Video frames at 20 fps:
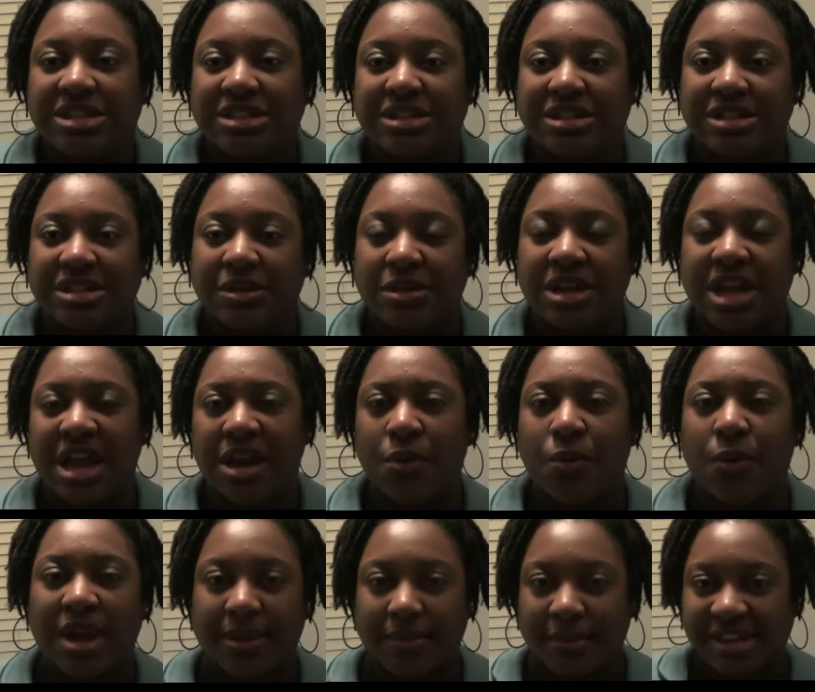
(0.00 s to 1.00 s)
to kind of
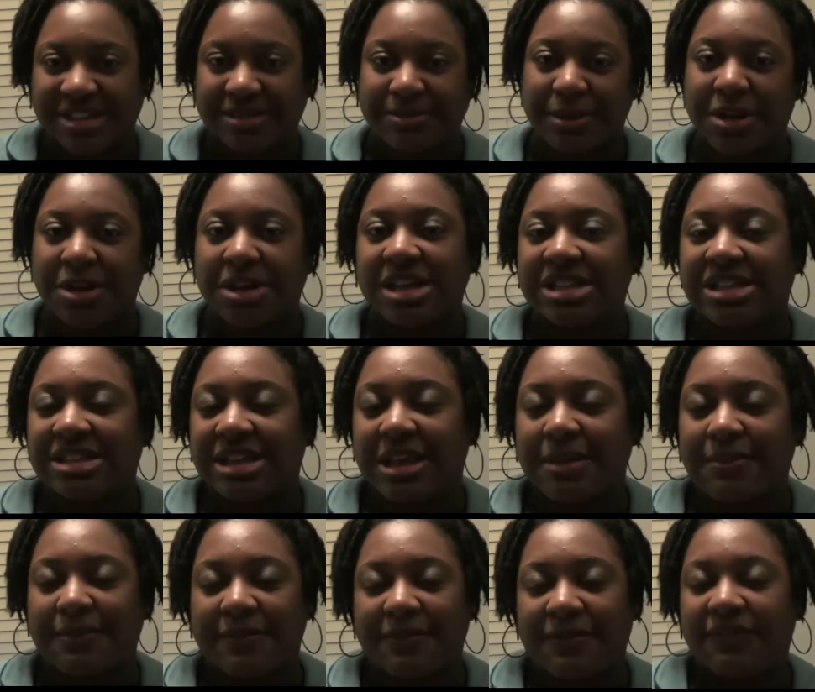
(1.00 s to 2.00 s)
wake my spirits
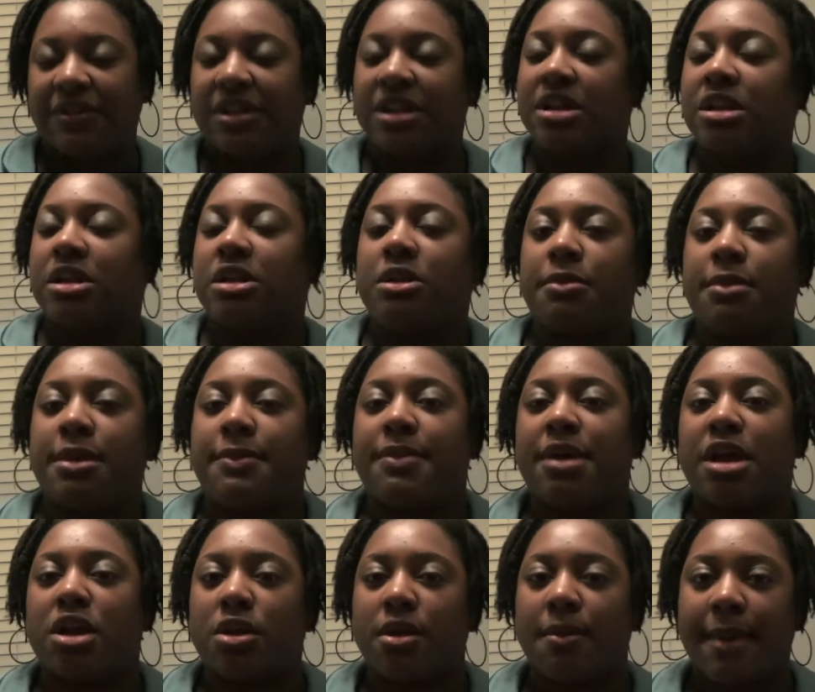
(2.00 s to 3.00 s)
up and feel a little bit
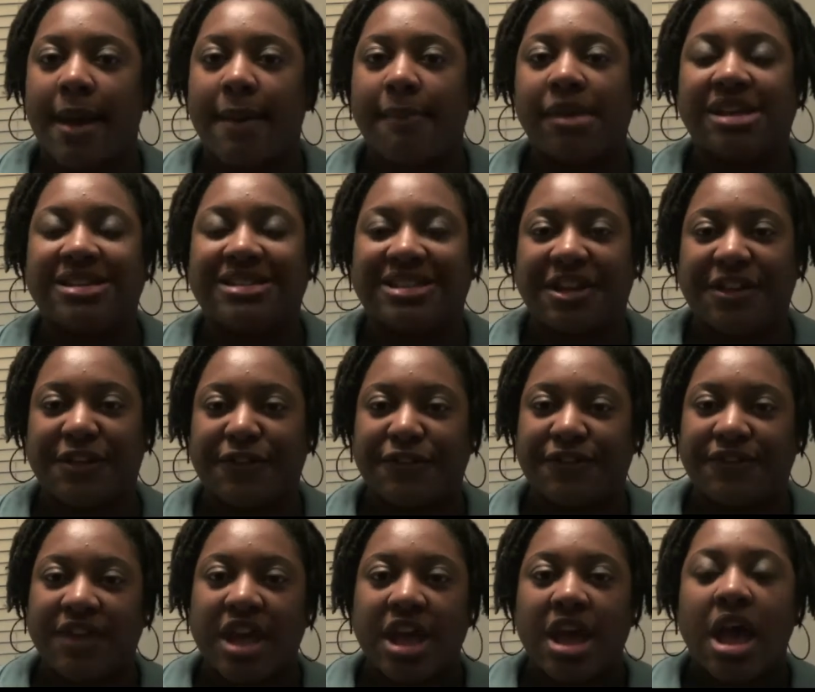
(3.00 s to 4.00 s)
better about
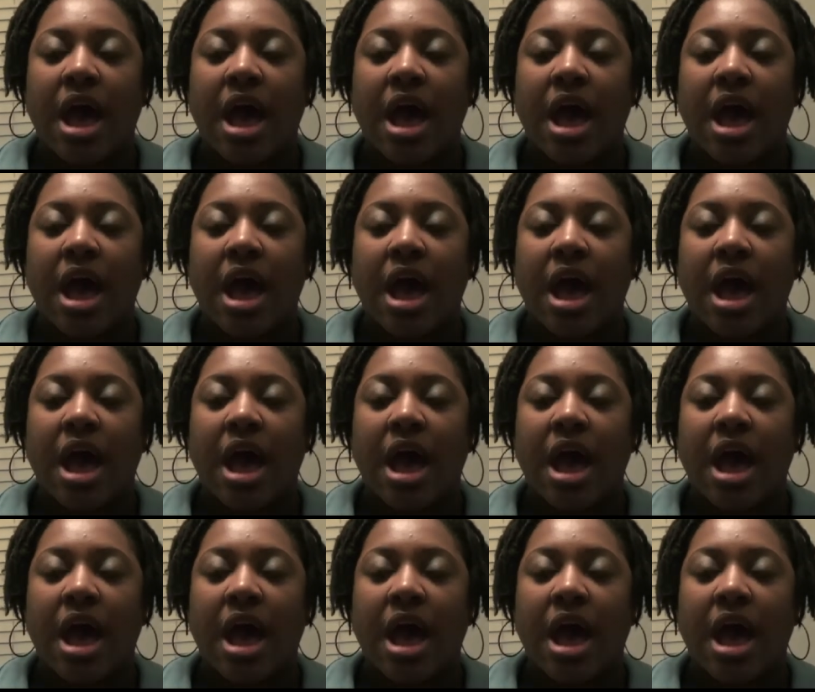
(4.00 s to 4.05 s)
myself.